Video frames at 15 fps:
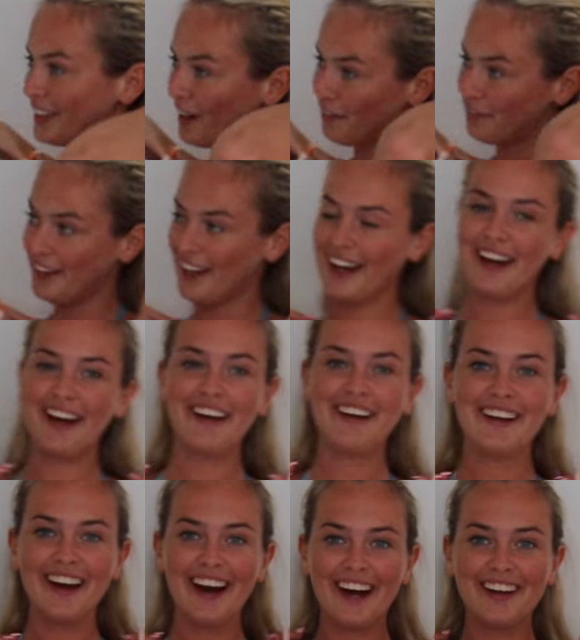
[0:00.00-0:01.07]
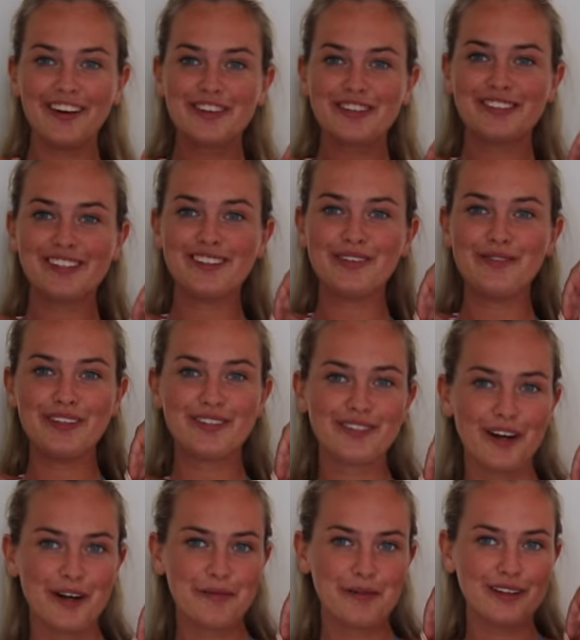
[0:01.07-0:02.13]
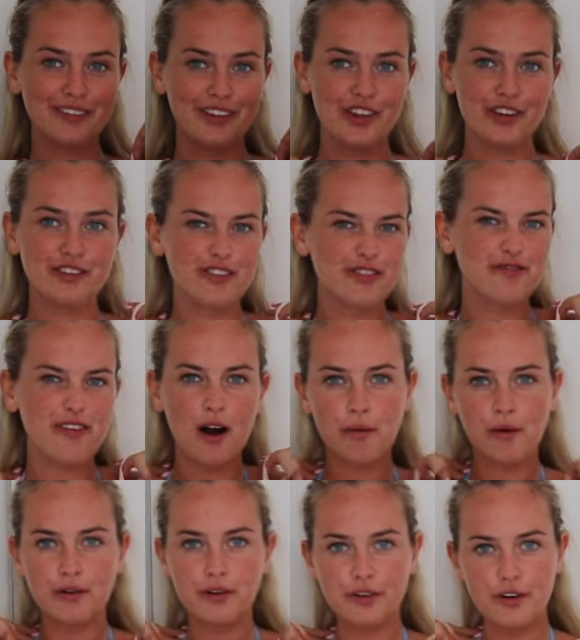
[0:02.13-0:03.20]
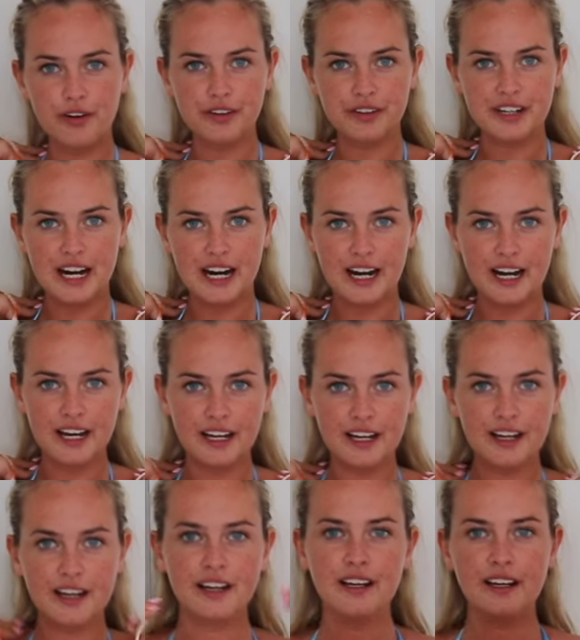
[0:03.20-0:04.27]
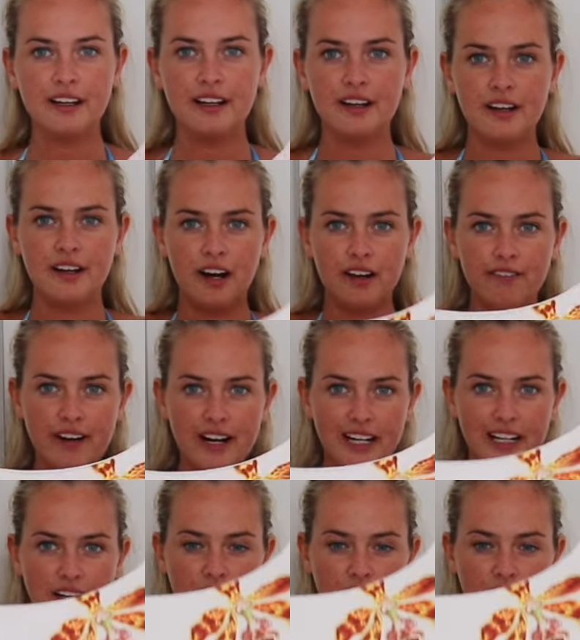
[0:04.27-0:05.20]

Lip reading: love it. And I just think it's going to be so pretty. Just throw on holiday. I really